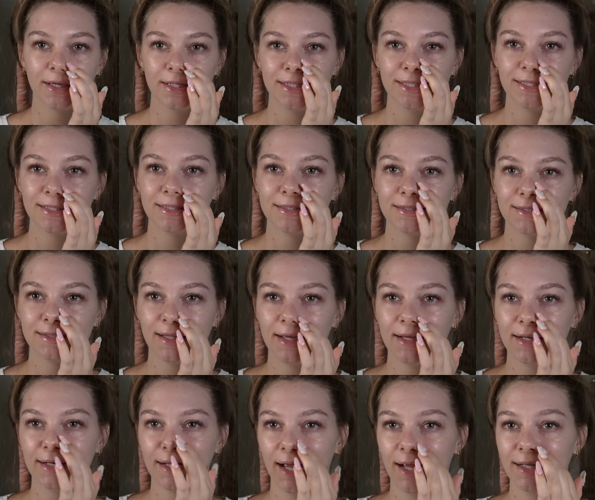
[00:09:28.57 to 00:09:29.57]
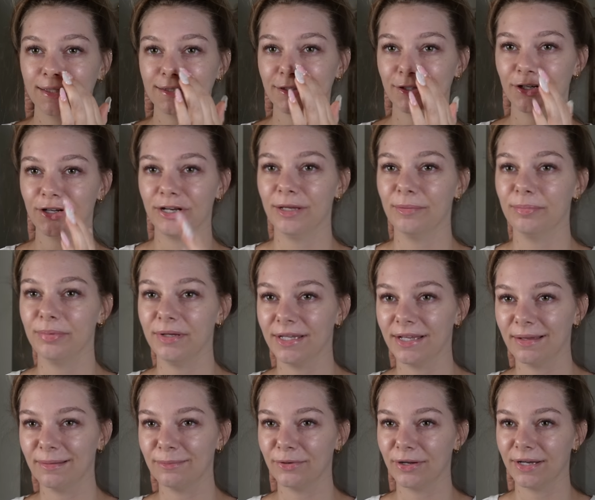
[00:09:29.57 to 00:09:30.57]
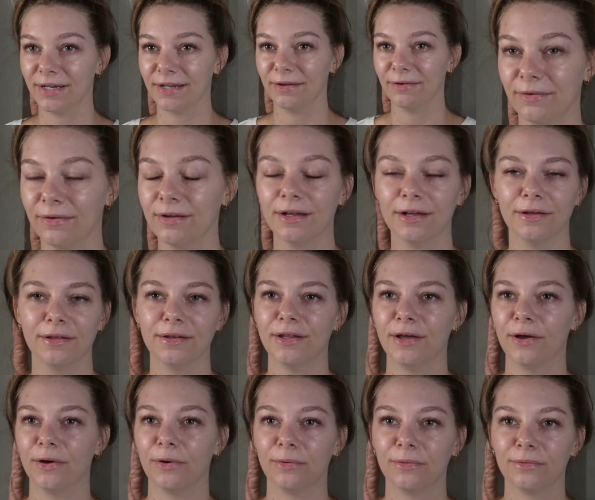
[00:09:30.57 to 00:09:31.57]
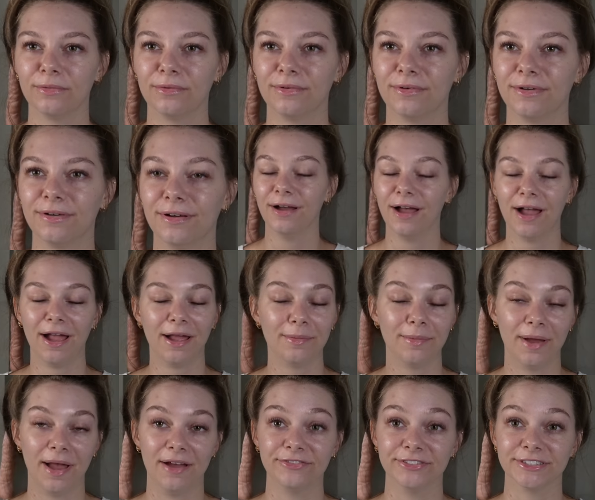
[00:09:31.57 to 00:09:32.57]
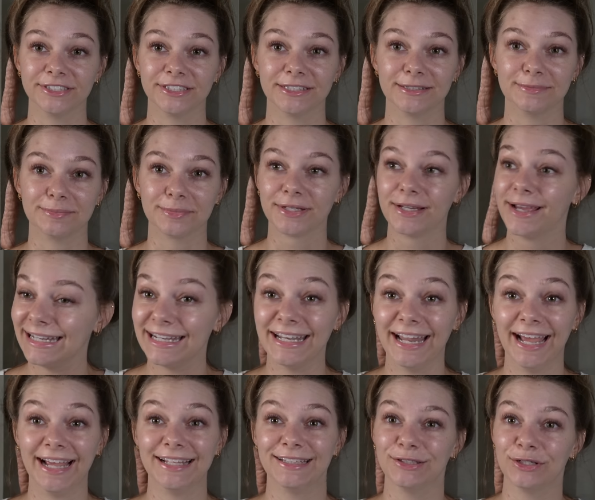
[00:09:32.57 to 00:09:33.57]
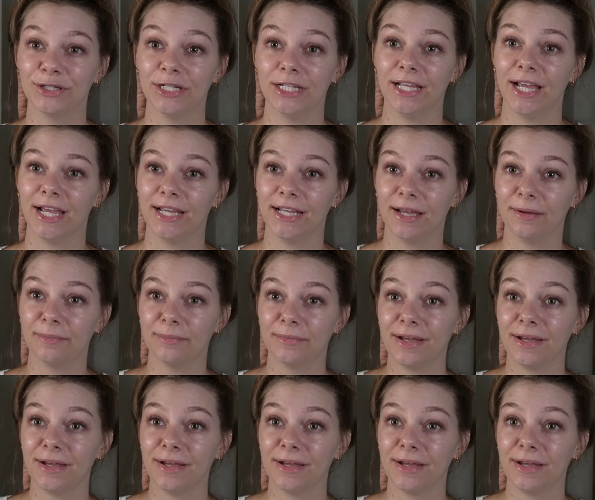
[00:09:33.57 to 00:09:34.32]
and it is like 9:30 p.m. right now. But no, I'm half asleep. 9:30 a.m.